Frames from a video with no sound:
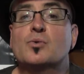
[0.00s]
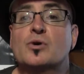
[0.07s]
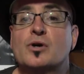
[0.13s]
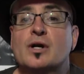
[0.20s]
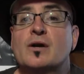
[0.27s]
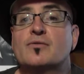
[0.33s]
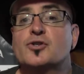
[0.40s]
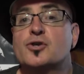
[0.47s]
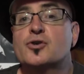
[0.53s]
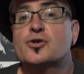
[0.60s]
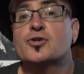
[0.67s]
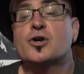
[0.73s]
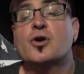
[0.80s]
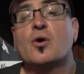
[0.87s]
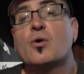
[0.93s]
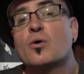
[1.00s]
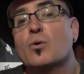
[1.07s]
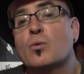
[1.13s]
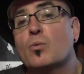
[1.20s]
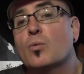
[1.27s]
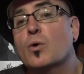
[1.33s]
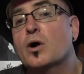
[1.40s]
We're going to have church
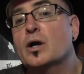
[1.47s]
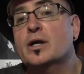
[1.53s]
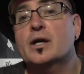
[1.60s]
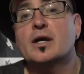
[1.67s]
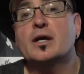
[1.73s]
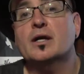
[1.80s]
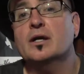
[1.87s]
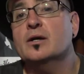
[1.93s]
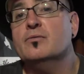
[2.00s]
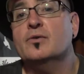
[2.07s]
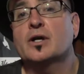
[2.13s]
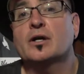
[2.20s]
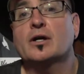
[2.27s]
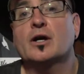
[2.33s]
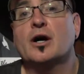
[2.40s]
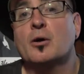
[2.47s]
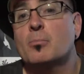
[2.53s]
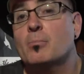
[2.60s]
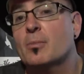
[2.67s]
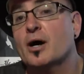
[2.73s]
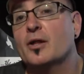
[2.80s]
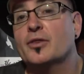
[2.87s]
one evening a
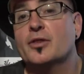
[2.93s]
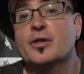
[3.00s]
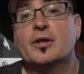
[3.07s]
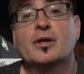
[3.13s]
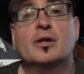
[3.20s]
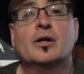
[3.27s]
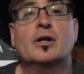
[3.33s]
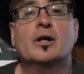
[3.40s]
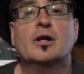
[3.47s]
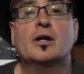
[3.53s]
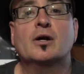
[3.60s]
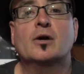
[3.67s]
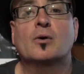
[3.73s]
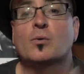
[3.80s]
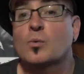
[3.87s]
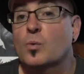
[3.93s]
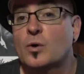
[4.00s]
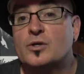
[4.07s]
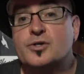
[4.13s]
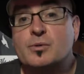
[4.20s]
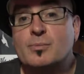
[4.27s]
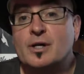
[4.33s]
month.
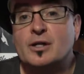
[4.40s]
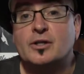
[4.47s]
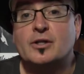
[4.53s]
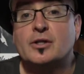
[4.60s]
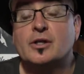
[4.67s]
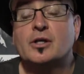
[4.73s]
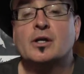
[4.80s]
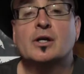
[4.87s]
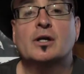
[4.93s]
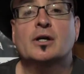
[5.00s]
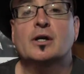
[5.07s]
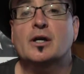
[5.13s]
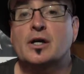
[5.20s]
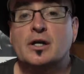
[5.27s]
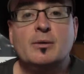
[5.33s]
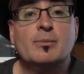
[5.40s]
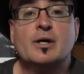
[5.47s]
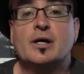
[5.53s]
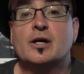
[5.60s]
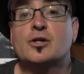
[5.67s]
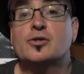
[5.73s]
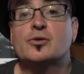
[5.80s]
Once a month.
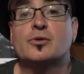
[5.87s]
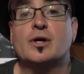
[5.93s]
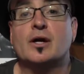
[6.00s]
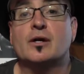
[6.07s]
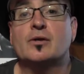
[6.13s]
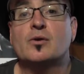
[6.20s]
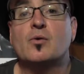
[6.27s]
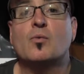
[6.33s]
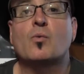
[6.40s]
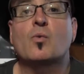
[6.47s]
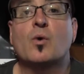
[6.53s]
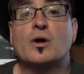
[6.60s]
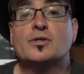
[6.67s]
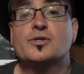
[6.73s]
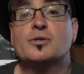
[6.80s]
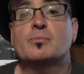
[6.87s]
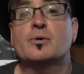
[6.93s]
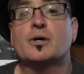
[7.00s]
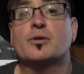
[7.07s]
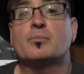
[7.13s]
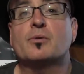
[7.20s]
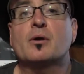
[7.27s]
Anybody can do that. Once a
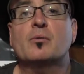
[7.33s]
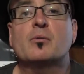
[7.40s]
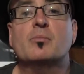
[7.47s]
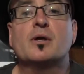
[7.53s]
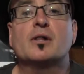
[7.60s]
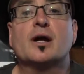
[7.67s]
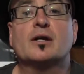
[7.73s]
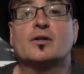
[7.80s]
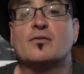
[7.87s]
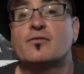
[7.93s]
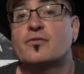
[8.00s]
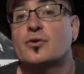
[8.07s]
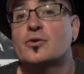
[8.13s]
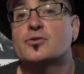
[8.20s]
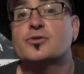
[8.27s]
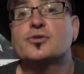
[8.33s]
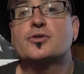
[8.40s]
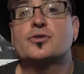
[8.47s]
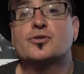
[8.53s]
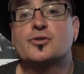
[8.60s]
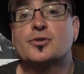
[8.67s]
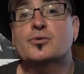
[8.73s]
month. Probably be like the first
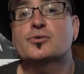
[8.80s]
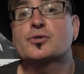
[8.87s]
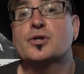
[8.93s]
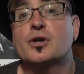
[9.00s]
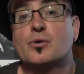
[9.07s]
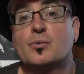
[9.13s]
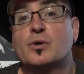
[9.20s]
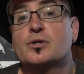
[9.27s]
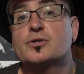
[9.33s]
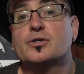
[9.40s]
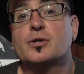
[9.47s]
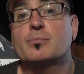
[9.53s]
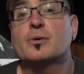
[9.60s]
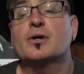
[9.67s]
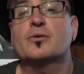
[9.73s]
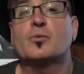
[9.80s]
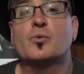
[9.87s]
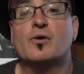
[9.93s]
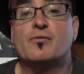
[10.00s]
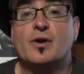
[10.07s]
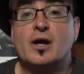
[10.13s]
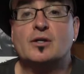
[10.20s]
Tuesday or Wednesday a month.
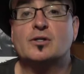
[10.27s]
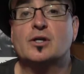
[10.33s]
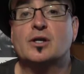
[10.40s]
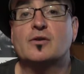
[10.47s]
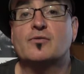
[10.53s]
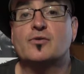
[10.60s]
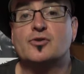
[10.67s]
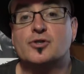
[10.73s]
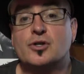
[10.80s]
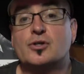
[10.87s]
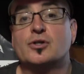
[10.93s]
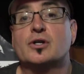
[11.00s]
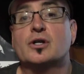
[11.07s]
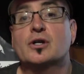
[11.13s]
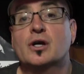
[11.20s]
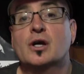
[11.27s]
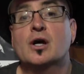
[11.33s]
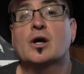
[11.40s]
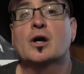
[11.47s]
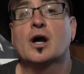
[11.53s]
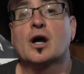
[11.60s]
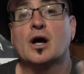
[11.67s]
We've got to get a facility
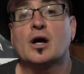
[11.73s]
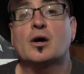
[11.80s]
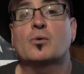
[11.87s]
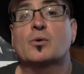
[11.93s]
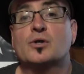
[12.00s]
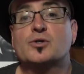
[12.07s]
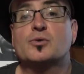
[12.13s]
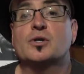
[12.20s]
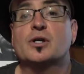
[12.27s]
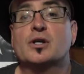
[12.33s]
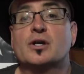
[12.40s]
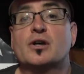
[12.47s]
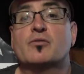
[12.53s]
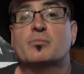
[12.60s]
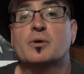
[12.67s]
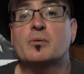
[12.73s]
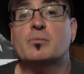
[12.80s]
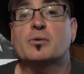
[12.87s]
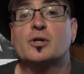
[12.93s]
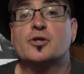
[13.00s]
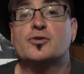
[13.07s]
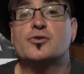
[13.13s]
once we get enough
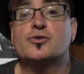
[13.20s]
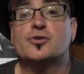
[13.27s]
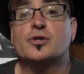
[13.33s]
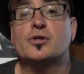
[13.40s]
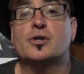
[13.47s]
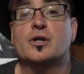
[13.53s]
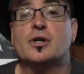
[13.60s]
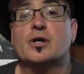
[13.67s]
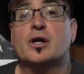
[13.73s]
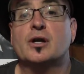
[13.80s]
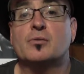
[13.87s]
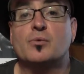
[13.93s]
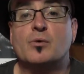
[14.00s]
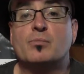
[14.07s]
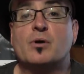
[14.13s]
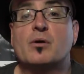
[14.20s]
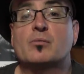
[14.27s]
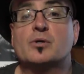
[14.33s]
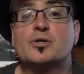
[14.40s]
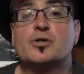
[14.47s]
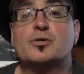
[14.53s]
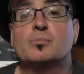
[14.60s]
people interested, and we'll
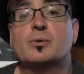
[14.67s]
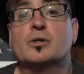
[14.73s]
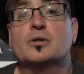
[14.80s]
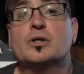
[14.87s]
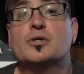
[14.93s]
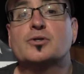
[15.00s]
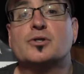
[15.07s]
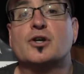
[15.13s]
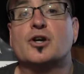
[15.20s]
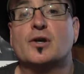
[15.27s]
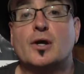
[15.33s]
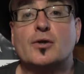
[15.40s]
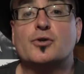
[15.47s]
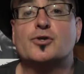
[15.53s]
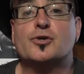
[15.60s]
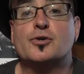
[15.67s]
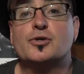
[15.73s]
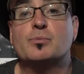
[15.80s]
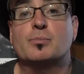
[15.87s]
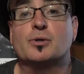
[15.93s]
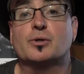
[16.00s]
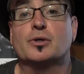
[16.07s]
probably just be leasing another
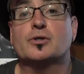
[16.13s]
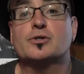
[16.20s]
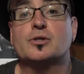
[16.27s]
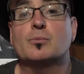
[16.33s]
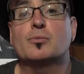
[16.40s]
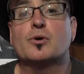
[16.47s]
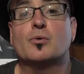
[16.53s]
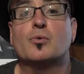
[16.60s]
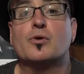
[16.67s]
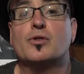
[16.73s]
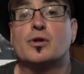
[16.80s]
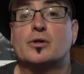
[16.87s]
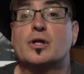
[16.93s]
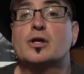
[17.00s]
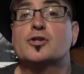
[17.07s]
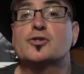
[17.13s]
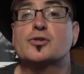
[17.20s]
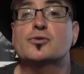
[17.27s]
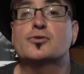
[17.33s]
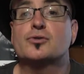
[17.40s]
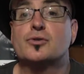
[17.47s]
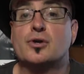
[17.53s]
church building somewhere where they'll let us
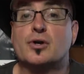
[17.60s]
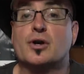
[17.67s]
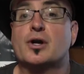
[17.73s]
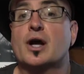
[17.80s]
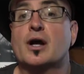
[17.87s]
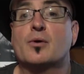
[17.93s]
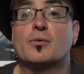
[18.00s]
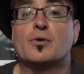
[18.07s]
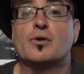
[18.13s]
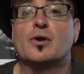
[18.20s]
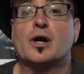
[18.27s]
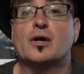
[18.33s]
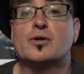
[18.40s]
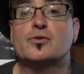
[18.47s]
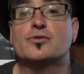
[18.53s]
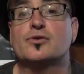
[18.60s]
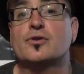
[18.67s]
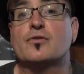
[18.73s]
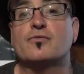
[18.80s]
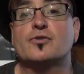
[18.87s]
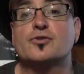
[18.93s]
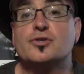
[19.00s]
use it on a night where they're not using
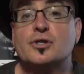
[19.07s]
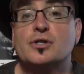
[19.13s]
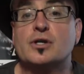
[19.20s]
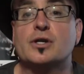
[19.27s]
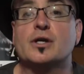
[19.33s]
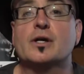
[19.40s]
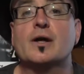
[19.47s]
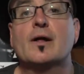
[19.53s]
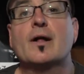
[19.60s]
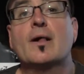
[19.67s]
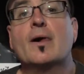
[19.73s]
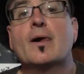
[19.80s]
their facility.